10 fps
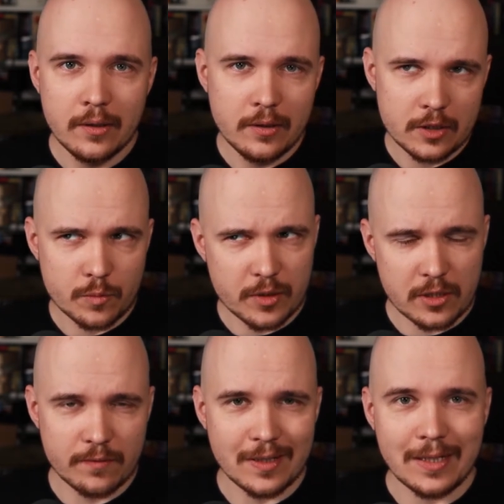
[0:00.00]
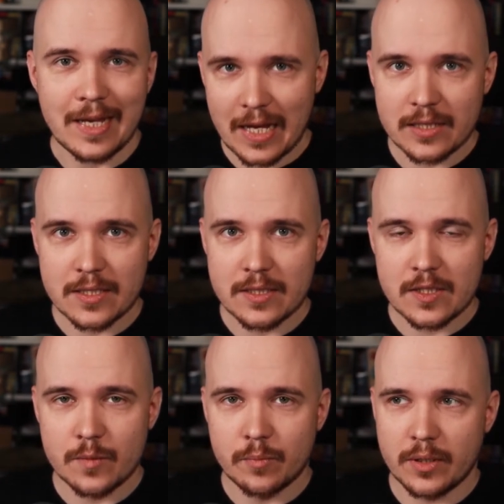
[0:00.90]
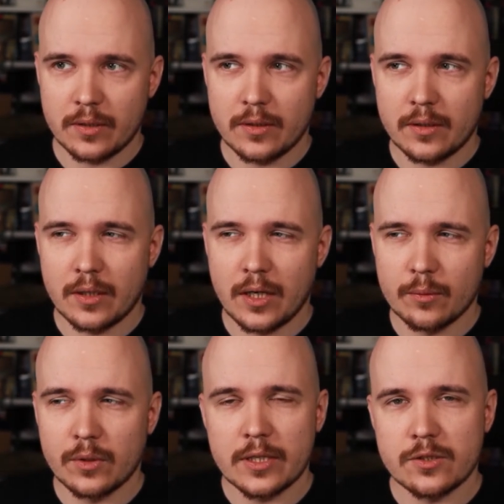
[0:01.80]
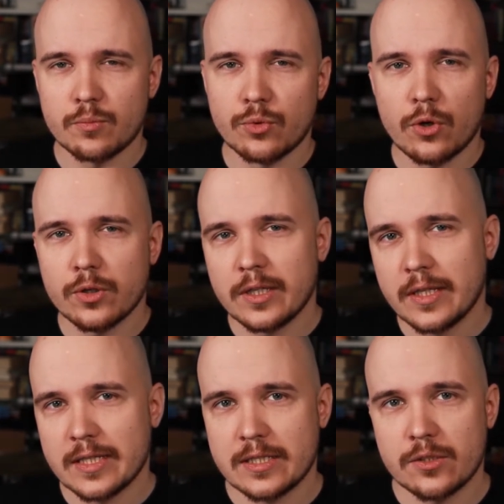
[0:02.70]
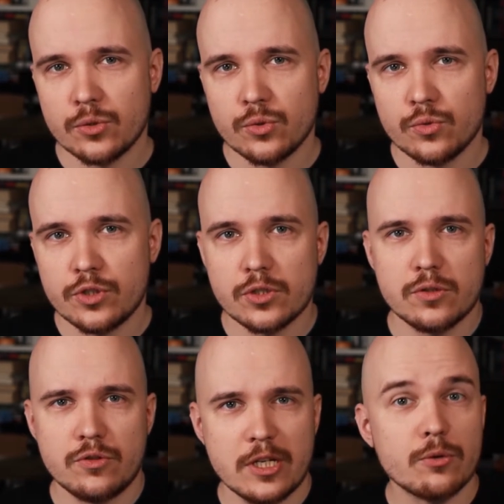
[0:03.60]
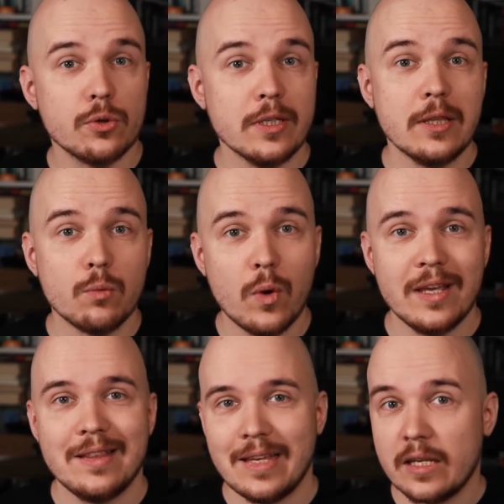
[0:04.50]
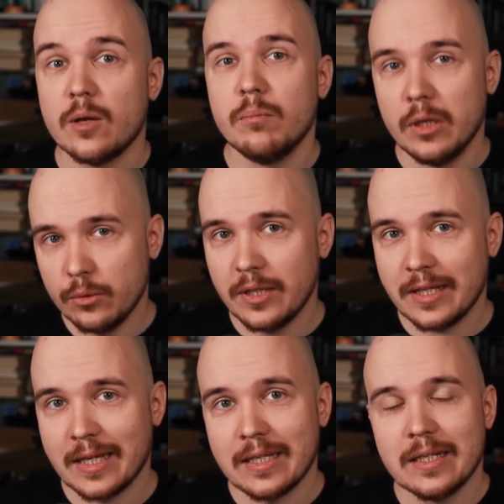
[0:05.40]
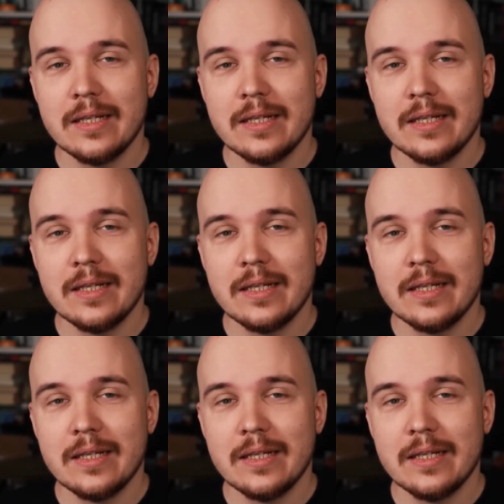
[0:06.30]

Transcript: specifically accents, but I would like to broaden this to just generally the way they communicate